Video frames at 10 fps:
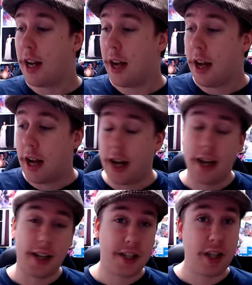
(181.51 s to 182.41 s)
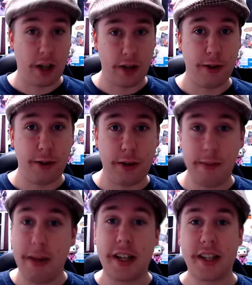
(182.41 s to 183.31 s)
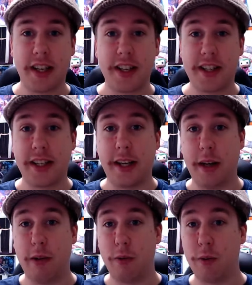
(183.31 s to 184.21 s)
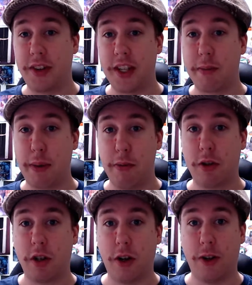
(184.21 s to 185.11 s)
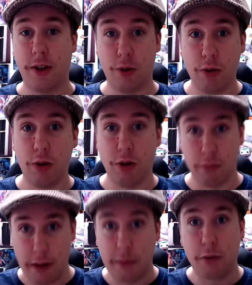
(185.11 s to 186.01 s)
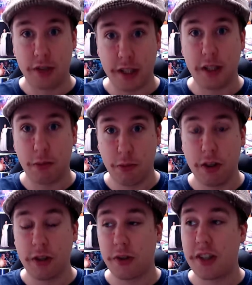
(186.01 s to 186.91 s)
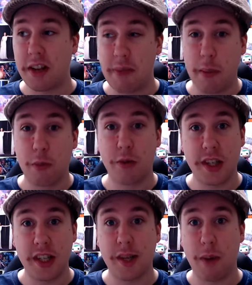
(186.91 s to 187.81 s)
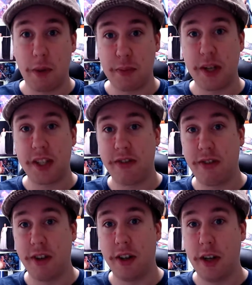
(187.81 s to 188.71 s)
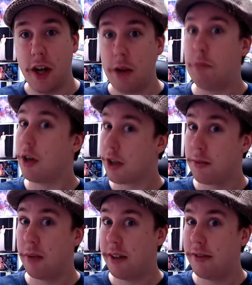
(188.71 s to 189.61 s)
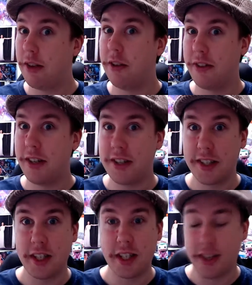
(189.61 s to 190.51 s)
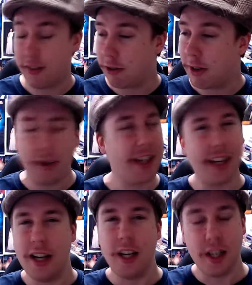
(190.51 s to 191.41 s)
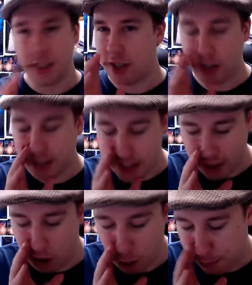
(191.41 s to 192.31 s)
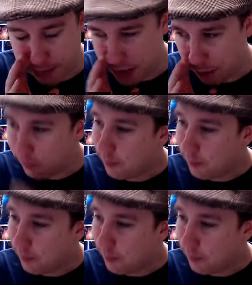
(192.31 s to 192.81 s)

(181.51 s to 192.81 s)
So it makes sense with this, people going, oh, maybe we'll see some really good stuff. Maybe we'll see some updates for possibly Final Fantasy VII Remake. Don't get your hopes up.